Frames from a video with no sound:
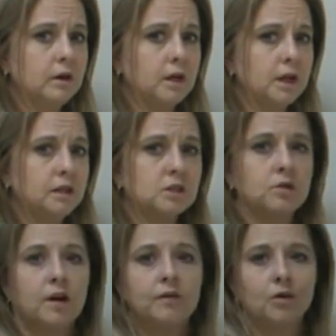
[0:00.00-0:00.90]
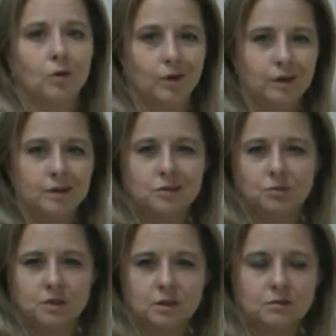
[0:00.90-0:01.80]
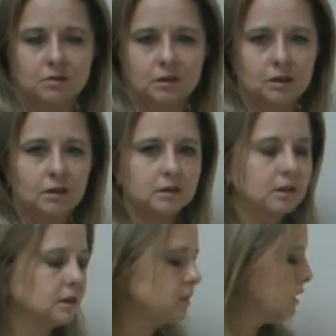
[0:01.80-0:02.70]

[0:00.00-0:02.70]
in this graphic organizer, which is really all it is.